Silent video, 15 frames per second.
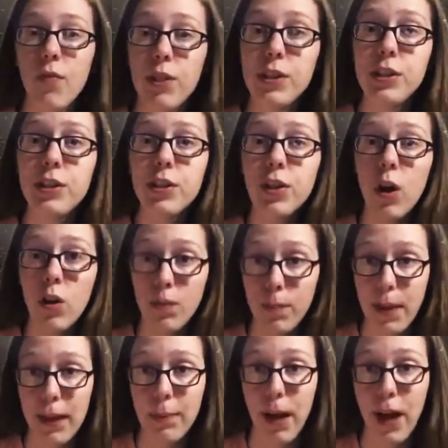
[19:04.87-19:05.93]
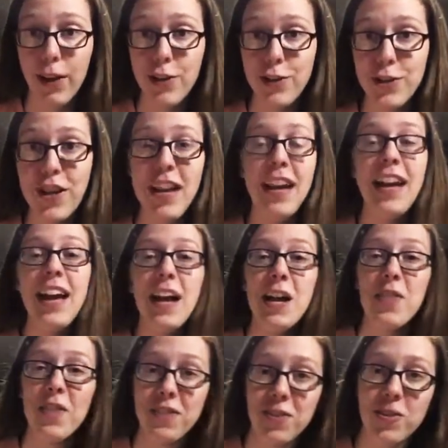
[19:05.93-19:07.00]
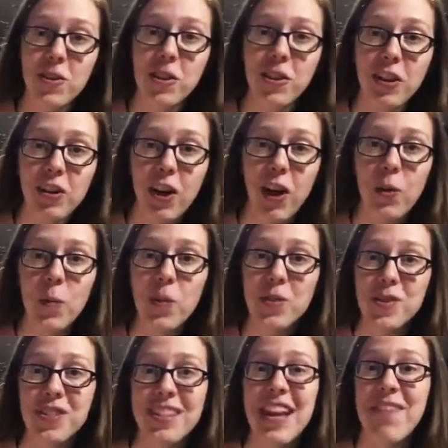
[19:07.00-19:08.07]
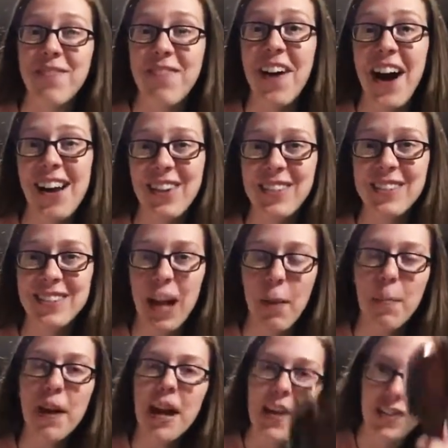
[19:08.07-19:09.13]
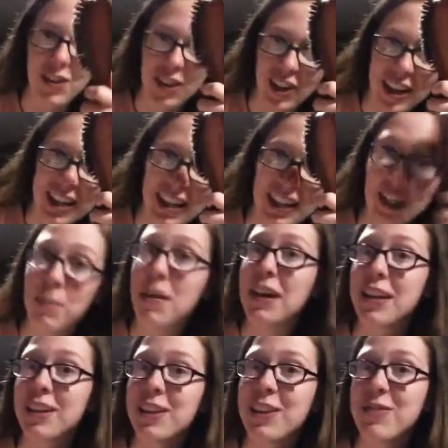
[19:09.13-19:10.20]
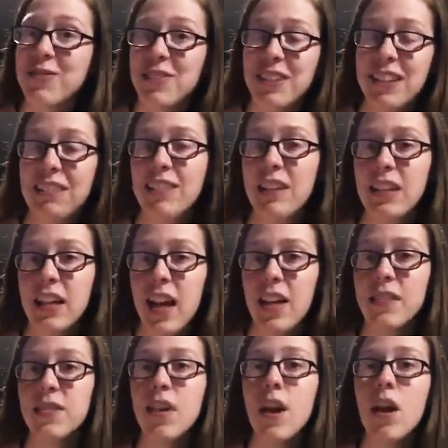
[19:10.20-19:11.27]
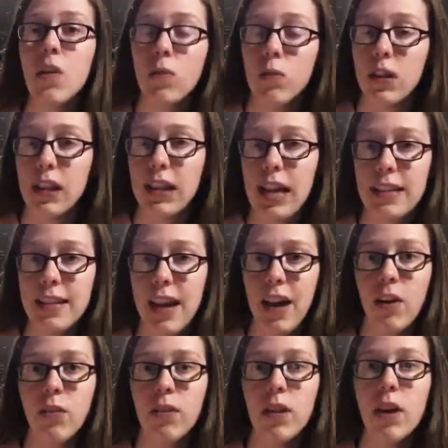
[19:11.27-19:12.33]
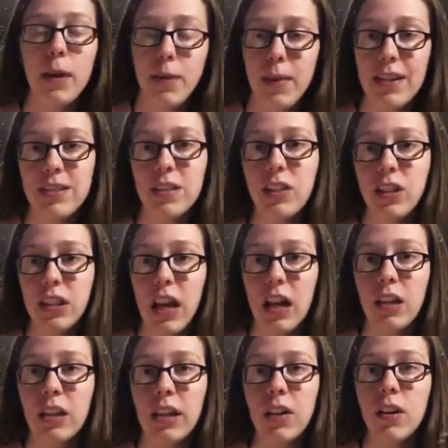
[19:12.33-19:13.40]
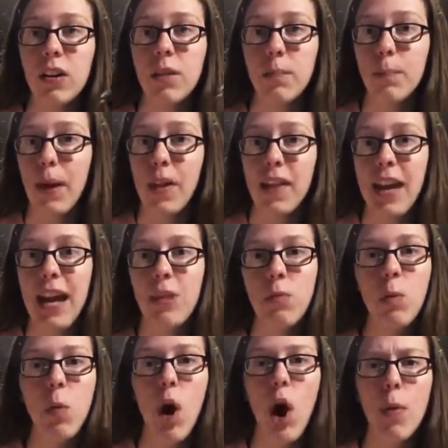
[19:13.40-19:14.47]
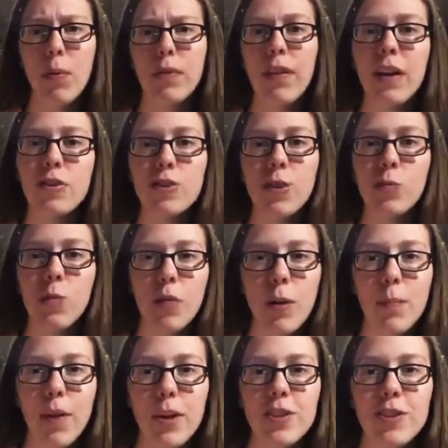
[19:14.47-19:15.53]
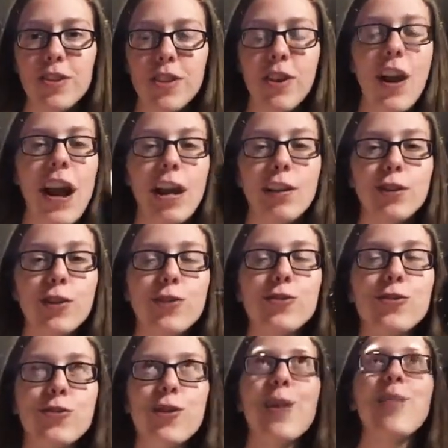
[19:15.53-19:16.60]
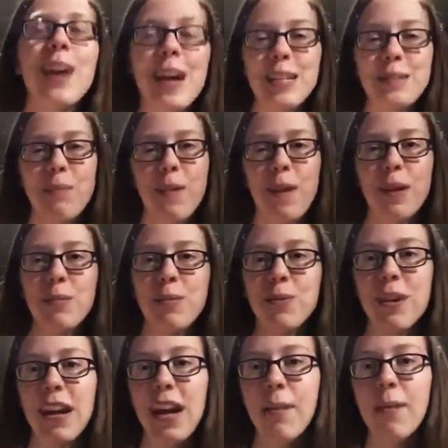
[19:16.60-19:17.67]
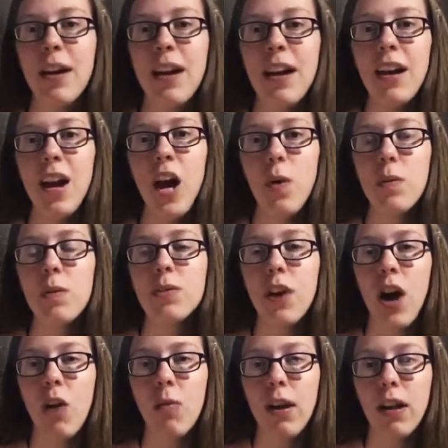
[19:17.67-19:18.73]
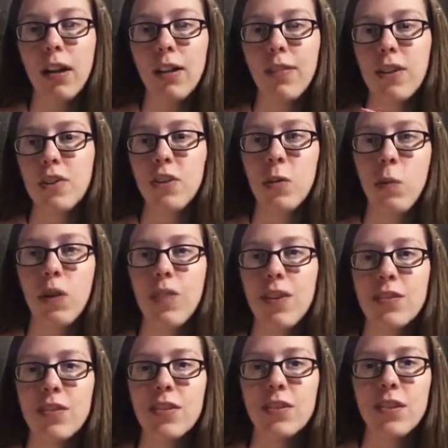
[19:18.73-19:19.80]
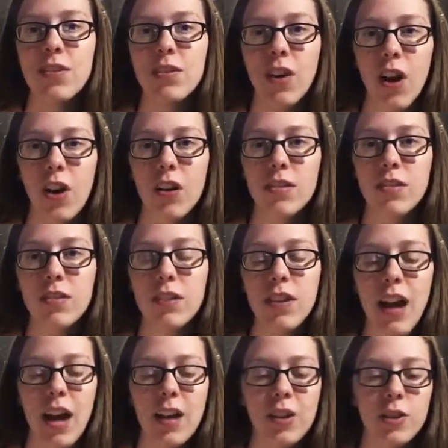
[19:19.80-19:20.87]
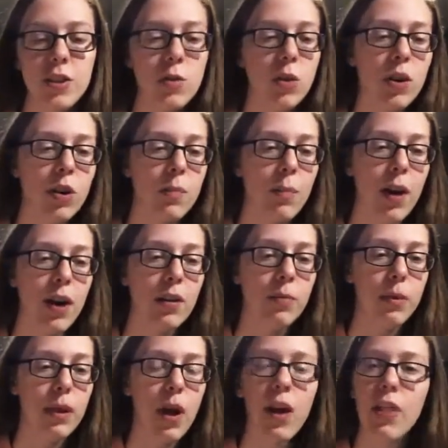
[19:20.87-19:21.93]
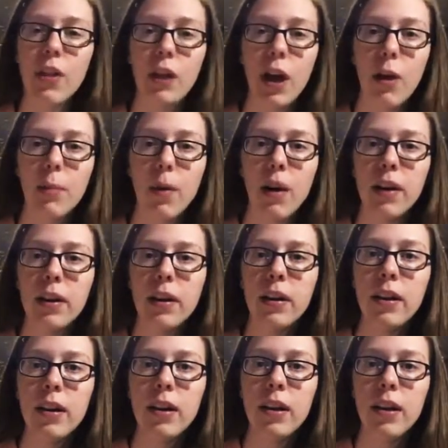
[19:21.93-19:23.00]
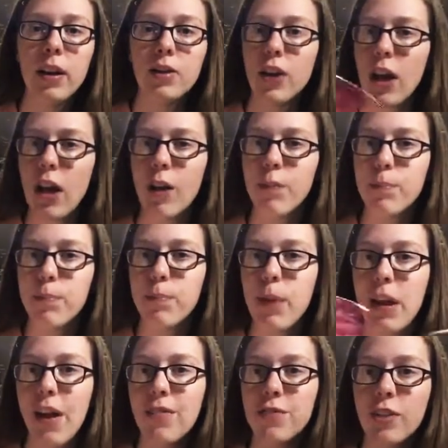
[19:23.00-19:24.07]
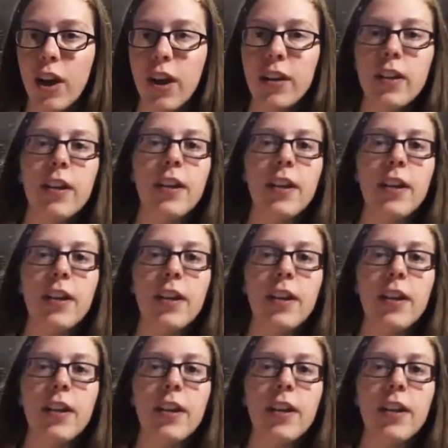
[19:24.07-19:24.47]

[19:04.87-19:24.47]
This is your coat of pink polish, and this is your clear coat. This is that final step that you're gonna get to make it look really, really nice, really laid down. It makes it look a lot cleaner. By the end, we were all professionals with our brushes, and our hair looked so nice by the end of boot camp. We were taught well. Eventually, one of our CCs taught us how to do her bun. We call it the gun bun. Shout out, pay off your gun.